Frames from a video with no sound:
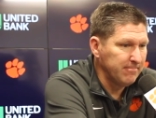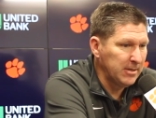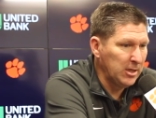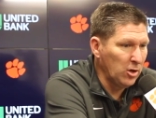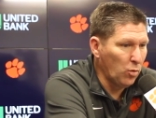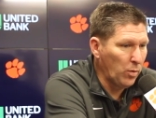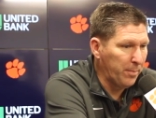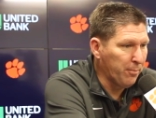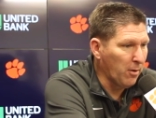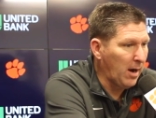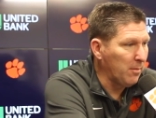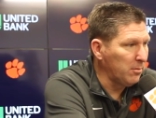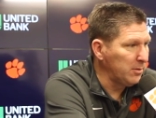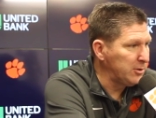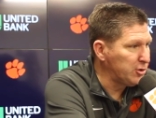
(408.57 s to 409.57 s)
you know, we
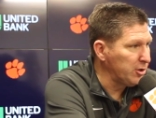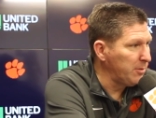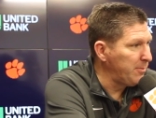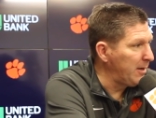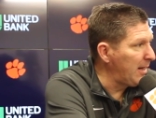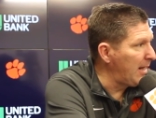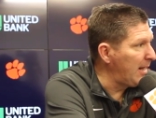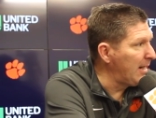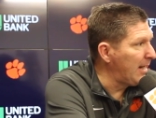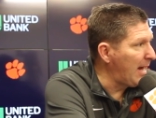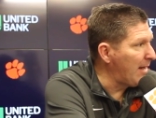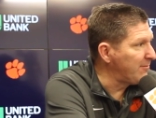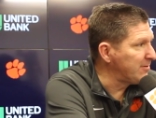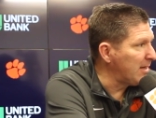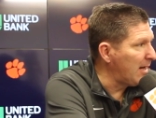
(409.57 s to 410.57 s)
probably should have been ahead at
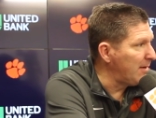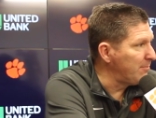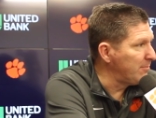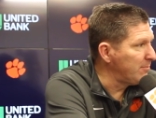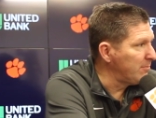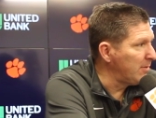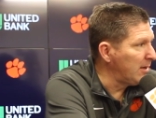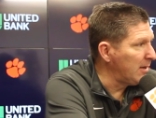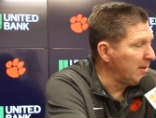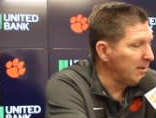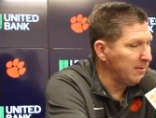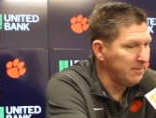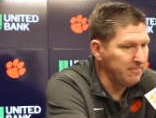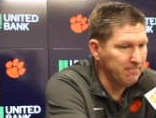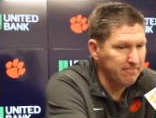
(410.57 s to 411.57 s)
halftime. Um,
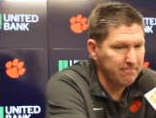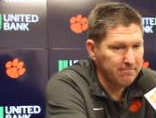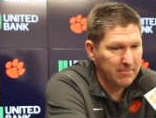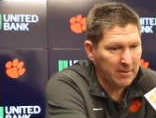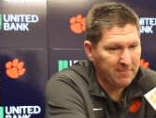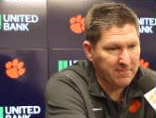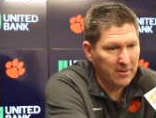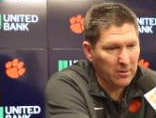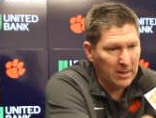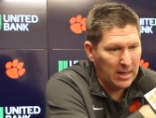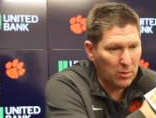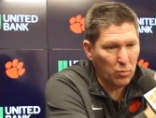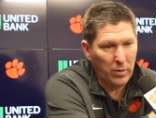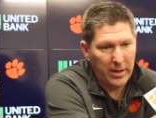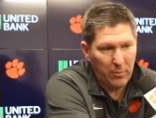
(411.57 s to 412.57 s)
I felt like
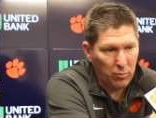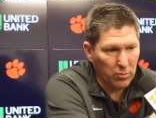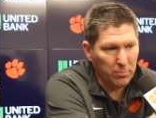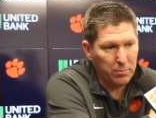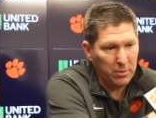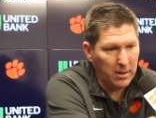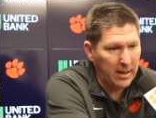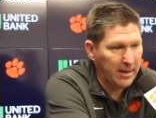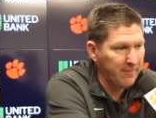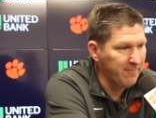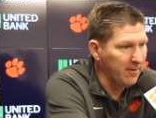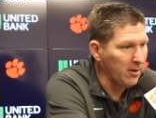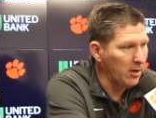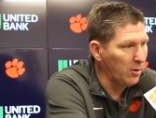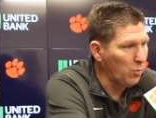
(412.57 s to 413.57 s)
we were playing
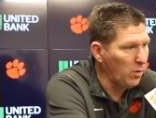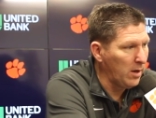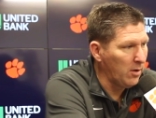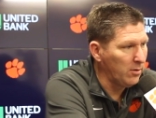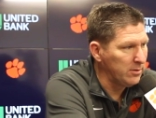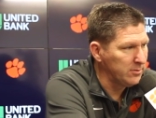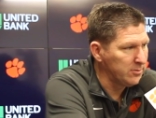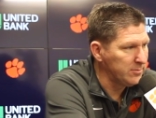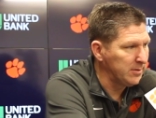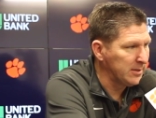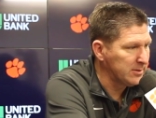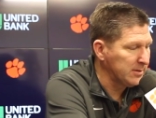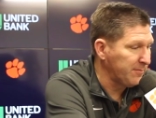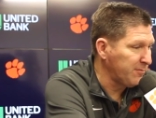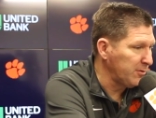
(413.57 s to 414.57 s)
fairly well, and
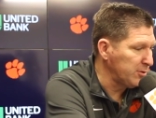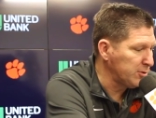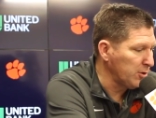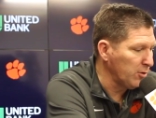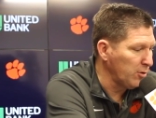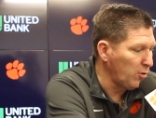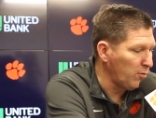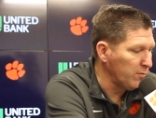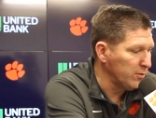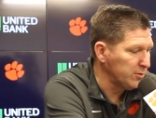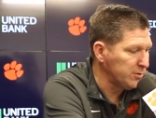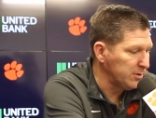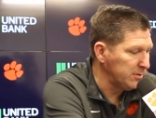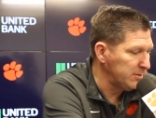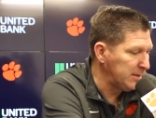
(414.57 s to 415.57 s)
except for the
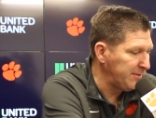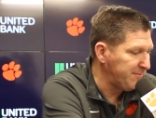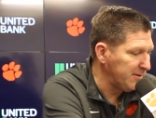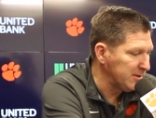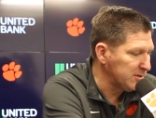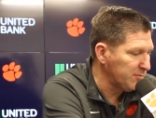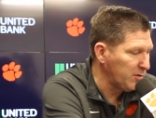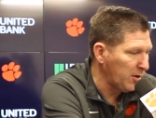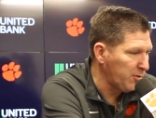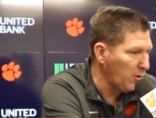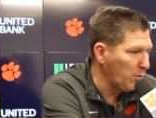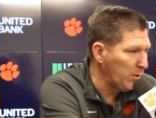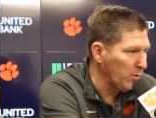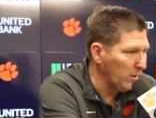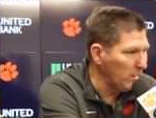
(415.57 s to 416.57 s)
turnovers and defensively, I
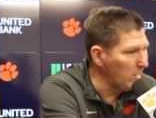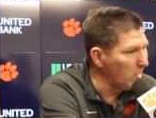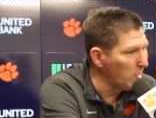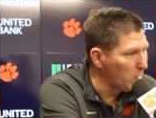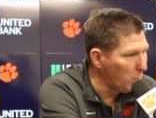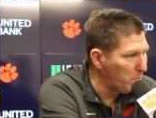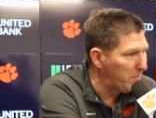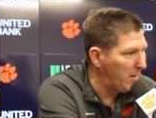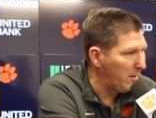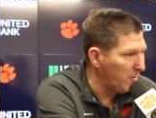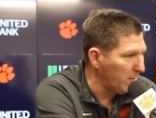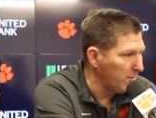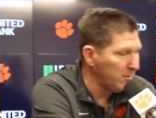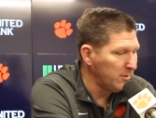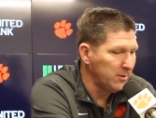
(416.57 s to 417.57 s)
thought we were a little
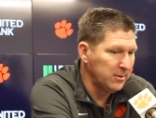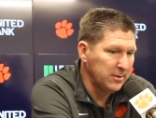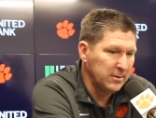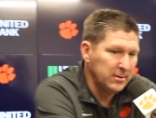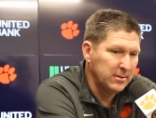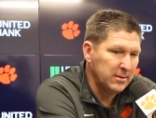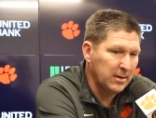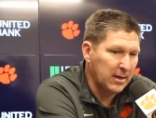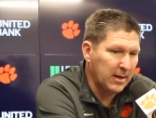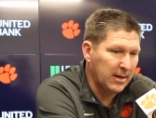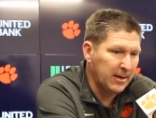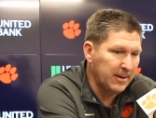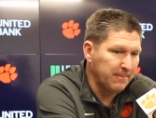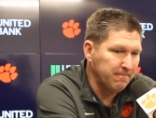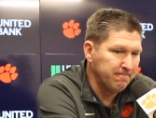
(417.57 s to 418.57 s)
better.
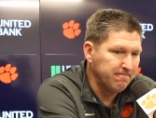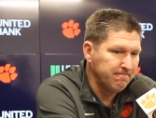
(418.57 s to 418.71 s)
Um,